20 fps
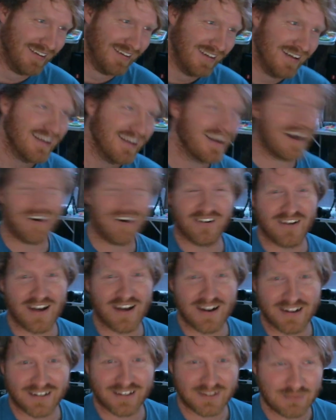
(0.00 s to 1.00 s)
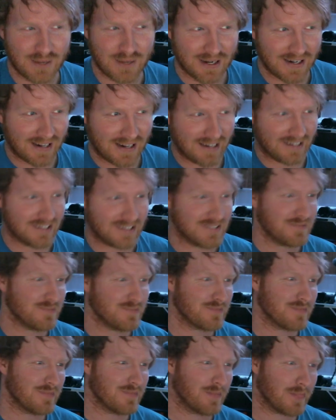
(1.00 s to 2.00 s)
I don't know how to explain it. I guess,
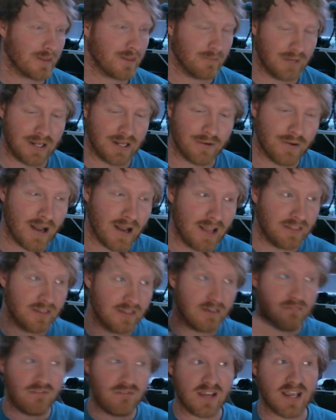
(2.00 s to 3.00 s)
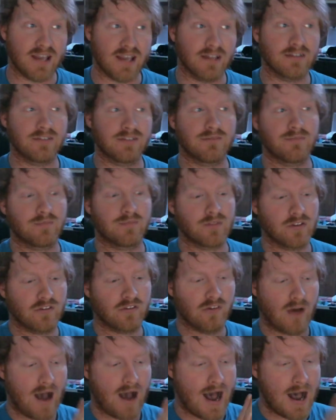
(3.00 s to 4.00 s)
but anyway, the event.
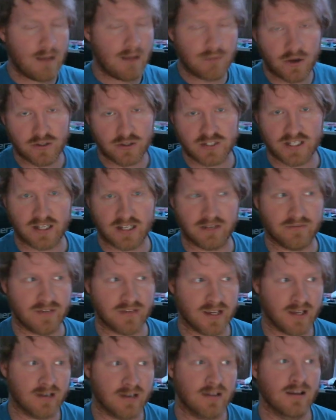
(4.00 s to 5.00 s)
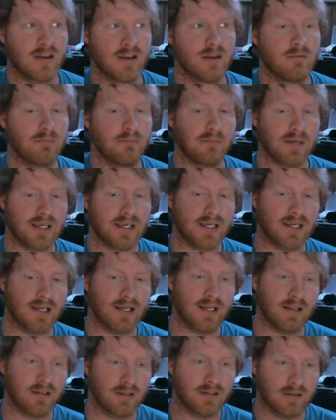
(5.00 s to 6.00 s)
So I'm hosting an event. Me
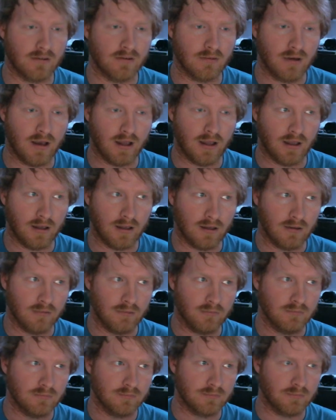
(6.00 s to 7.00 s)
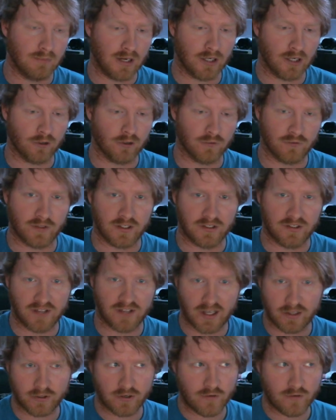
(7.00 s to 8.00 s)
and uh, my girlfriend
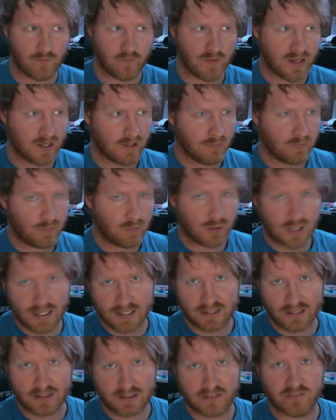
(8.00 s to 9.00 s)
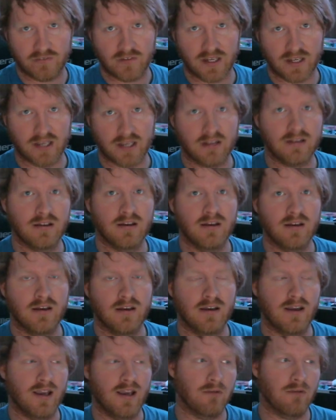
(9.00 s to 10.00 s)
Taylor have been planning this event,
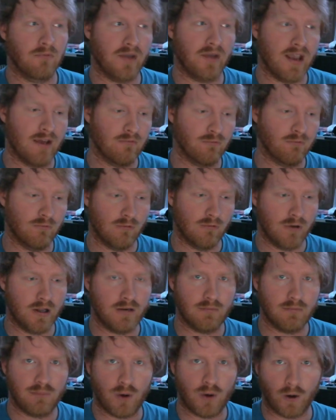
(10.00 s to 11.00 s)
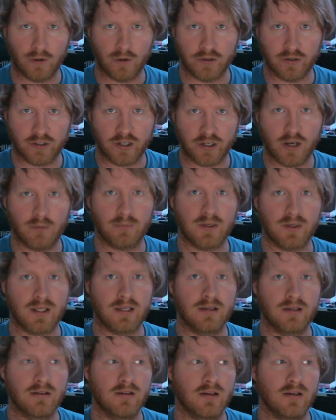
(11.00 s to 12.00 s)
and we have one partnered
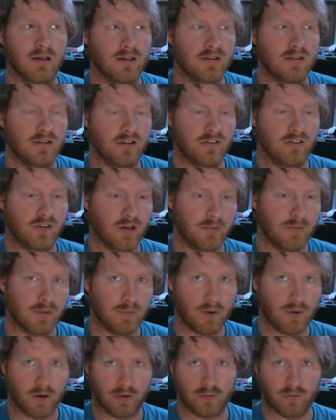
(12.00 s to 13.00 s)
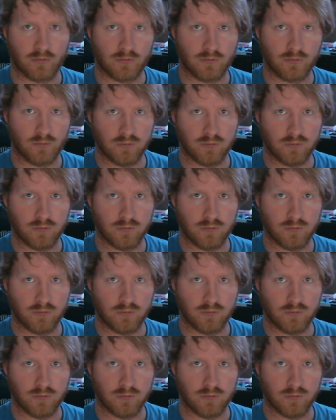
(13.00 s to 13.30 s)
company that's going to be partnered.